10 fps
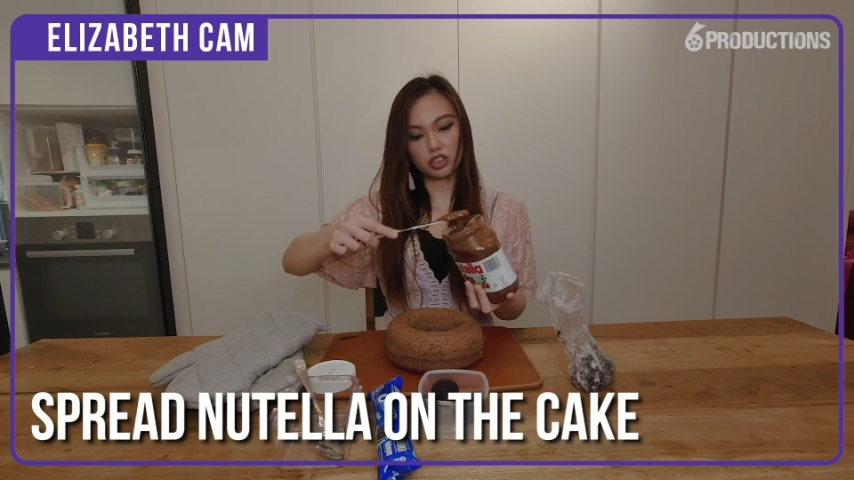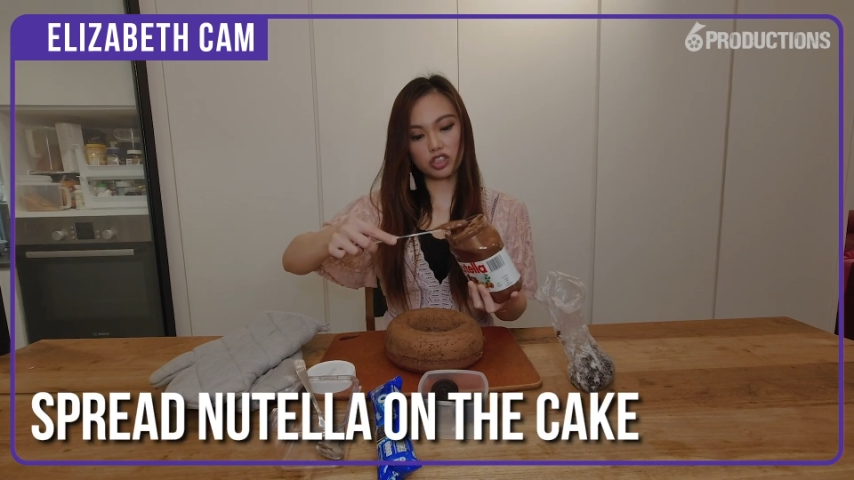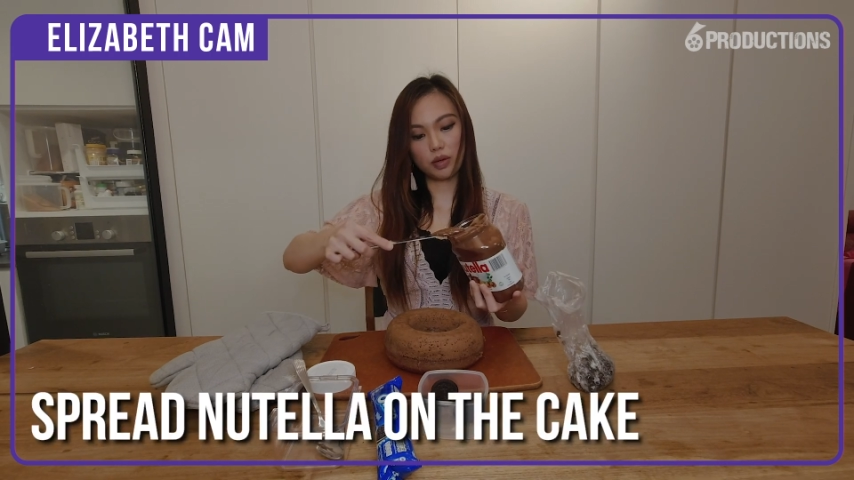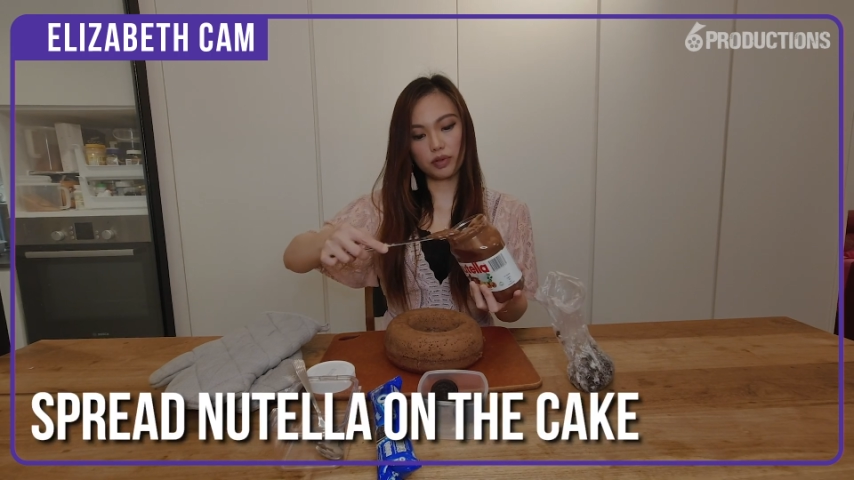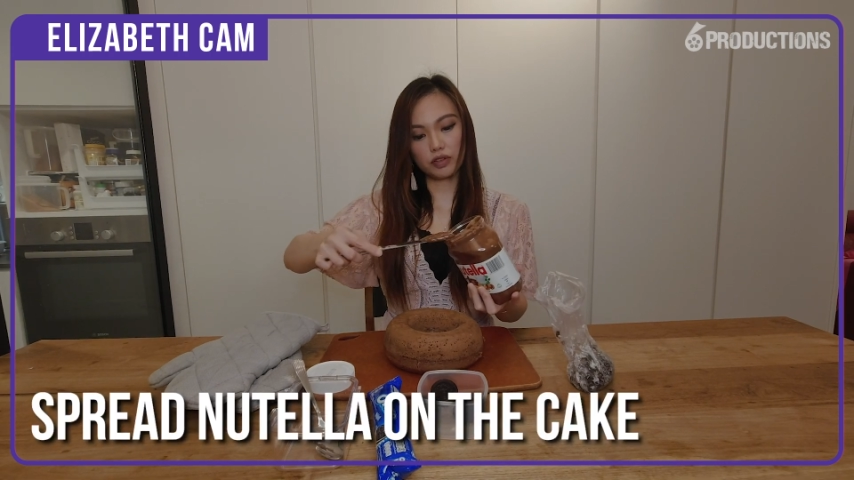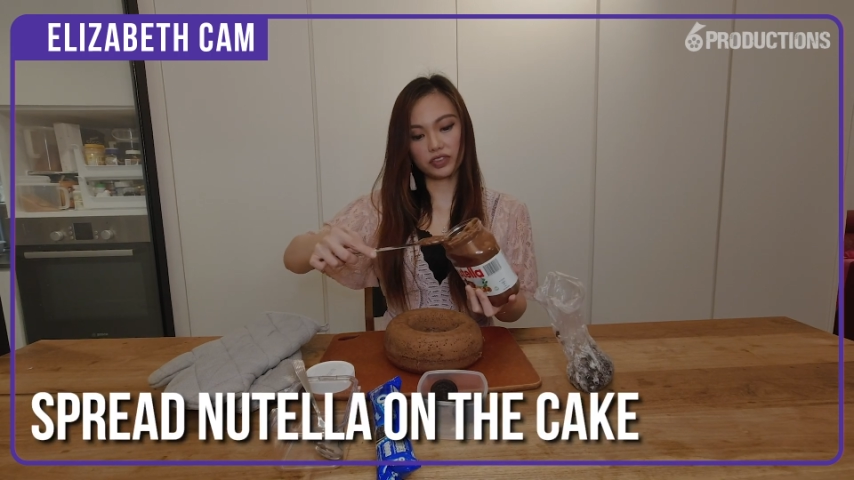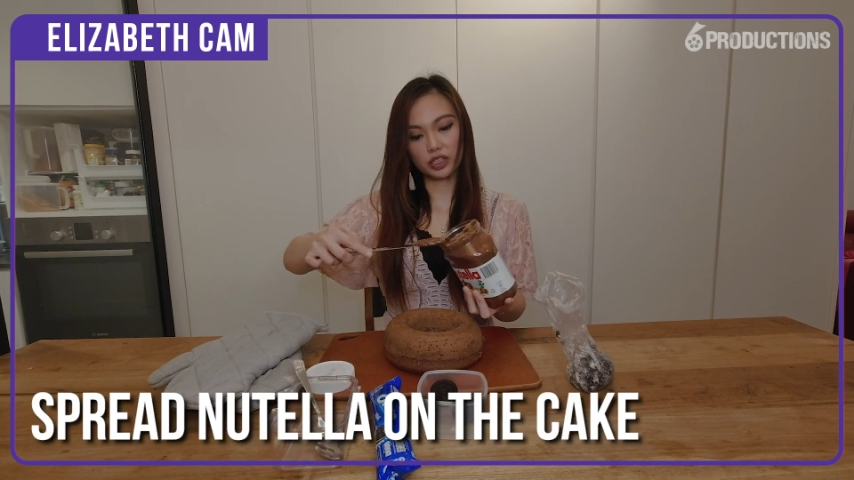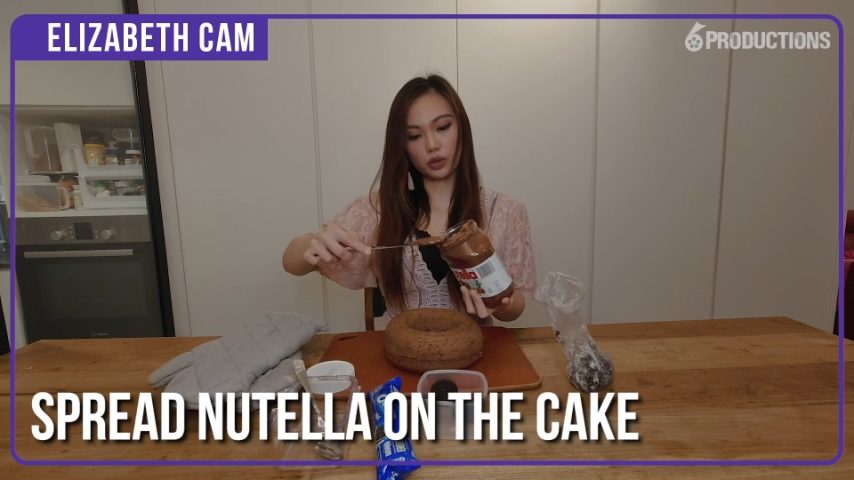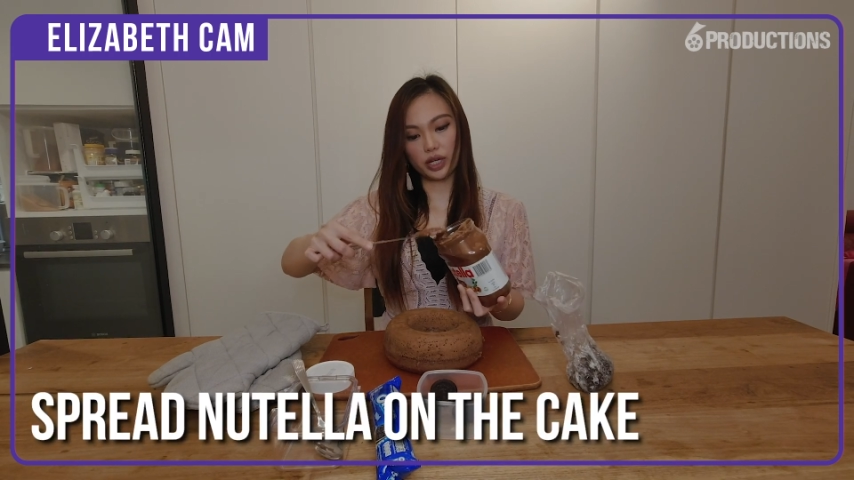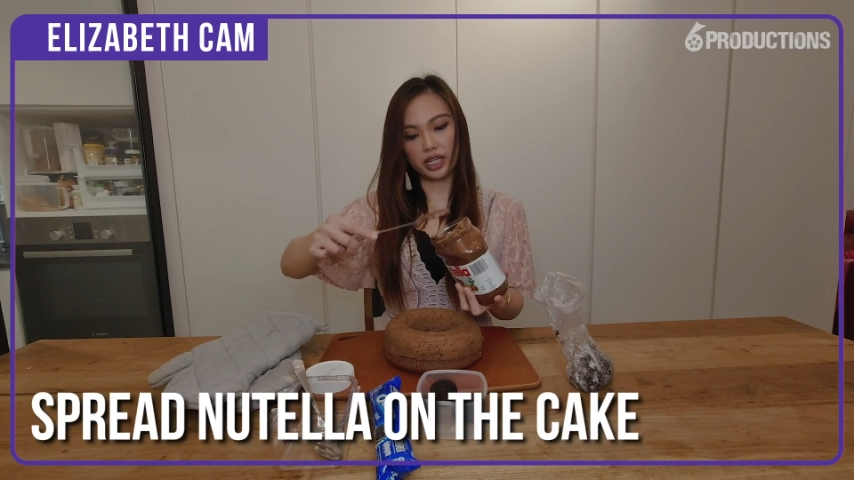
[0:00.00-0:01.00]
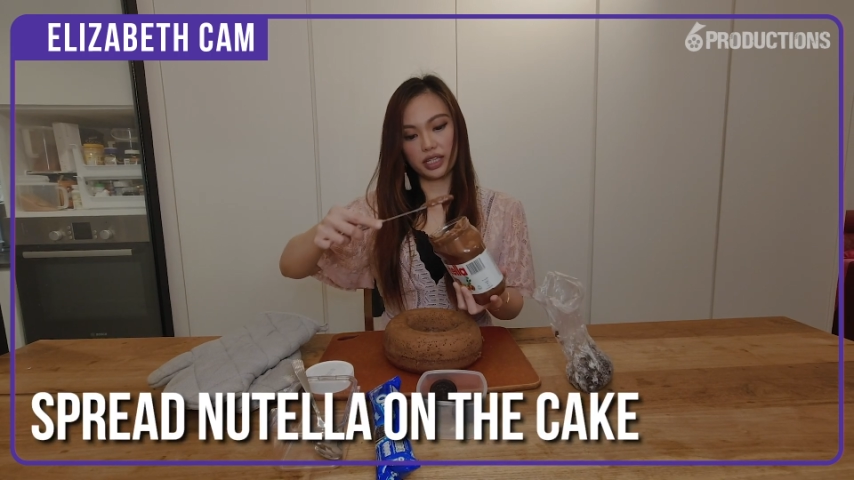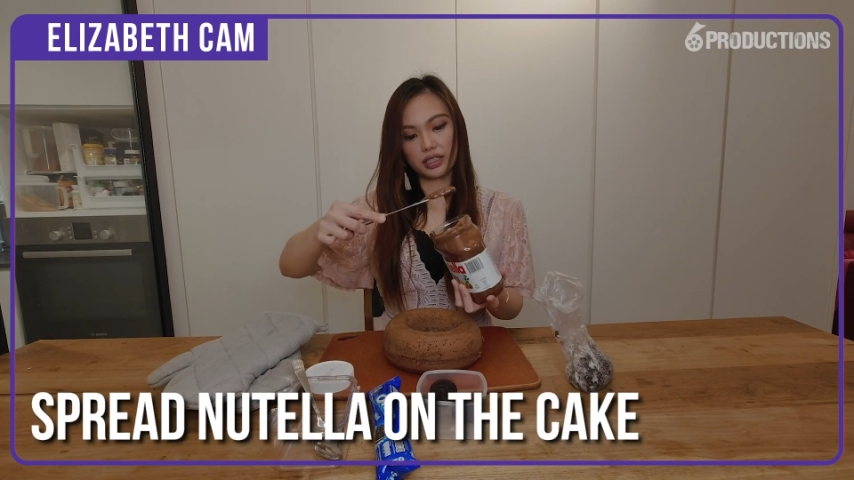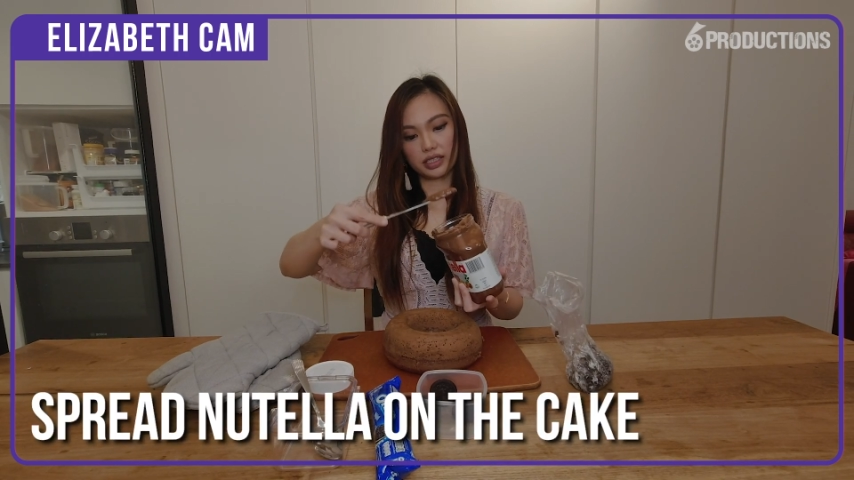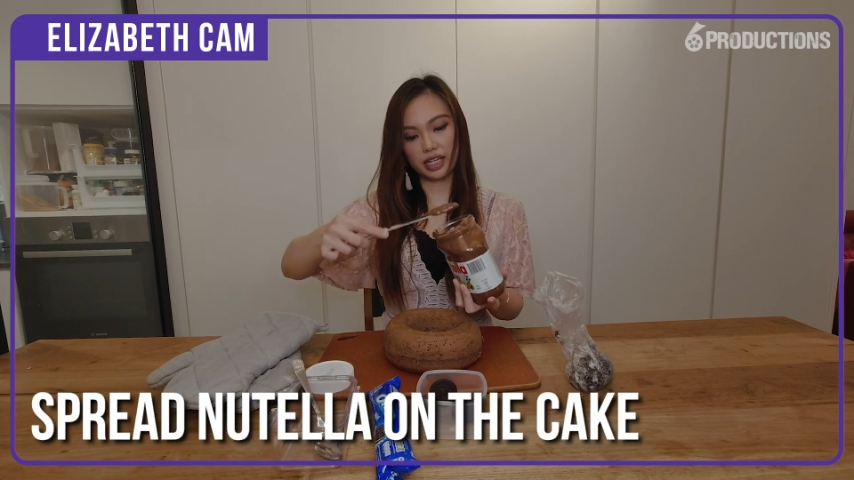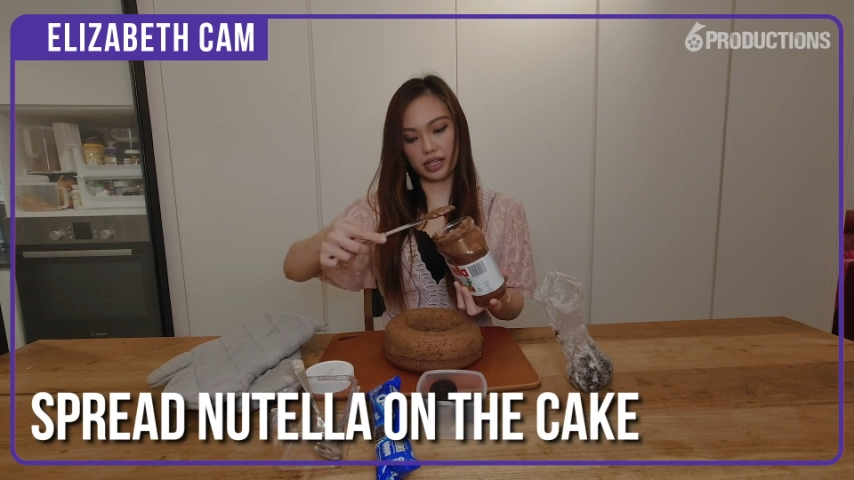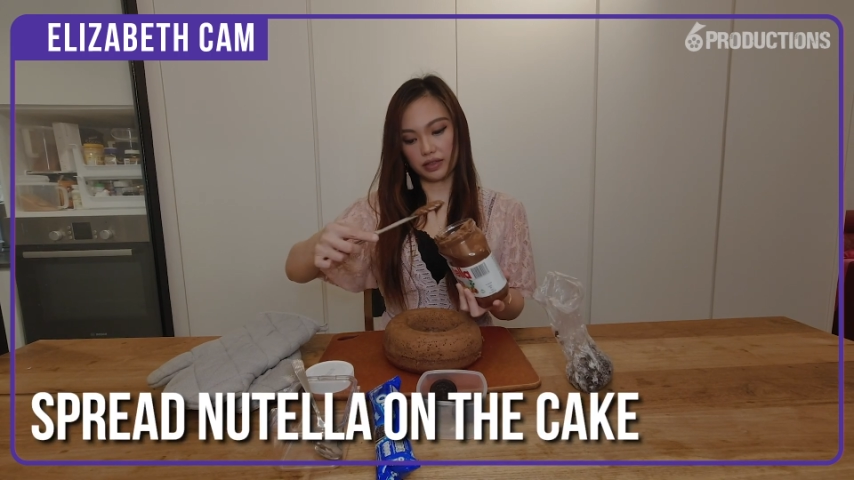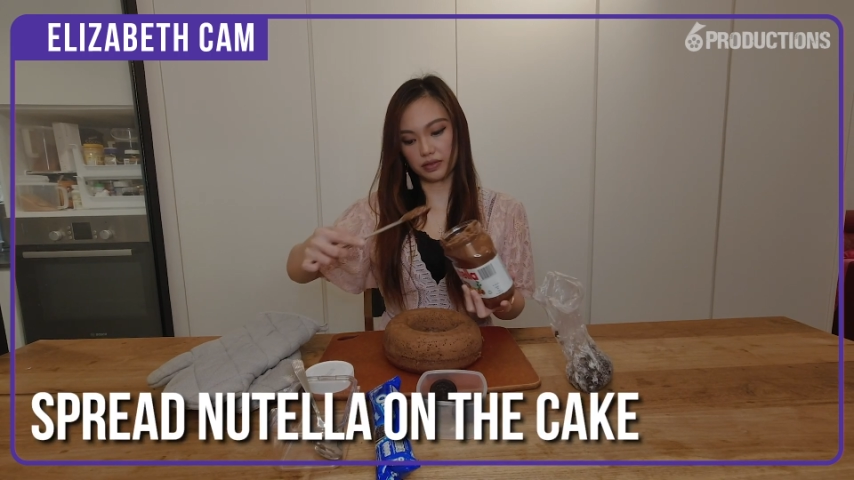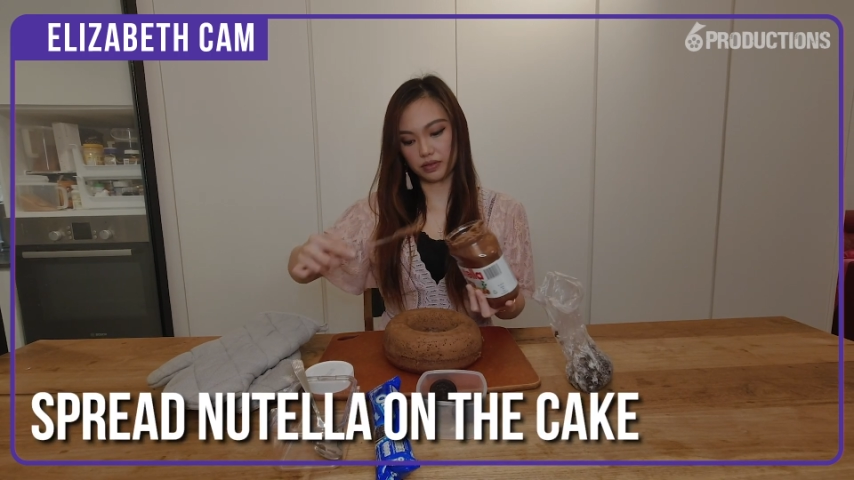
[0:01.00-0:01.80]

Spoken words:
top of the kueh cake.